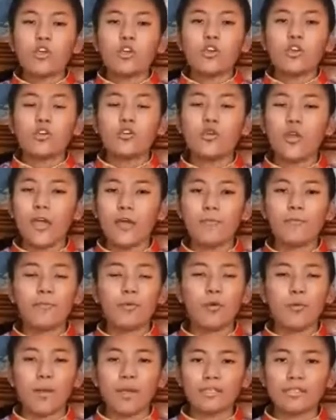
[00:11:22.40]
You have
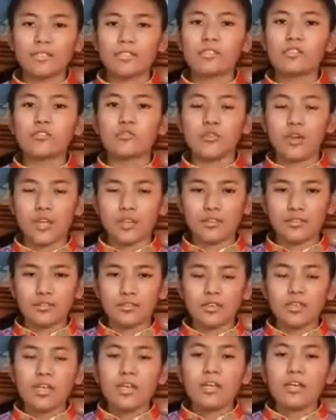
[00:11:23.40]
provided
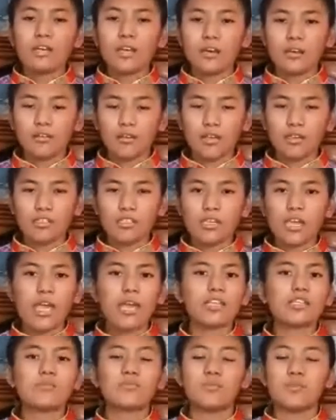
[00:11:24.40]
strength, courage
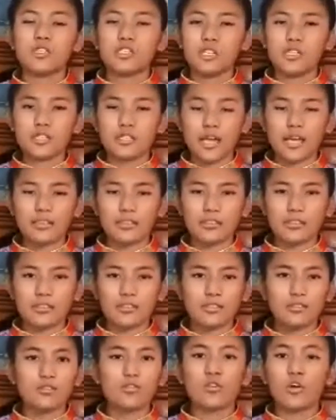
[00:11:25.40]
and spiritual
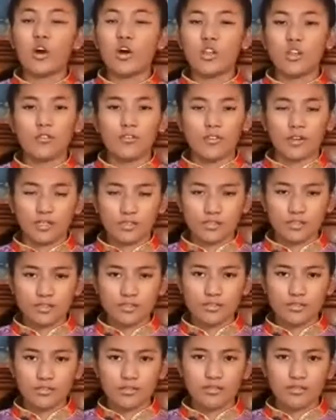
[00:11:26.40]
guidance to all of us.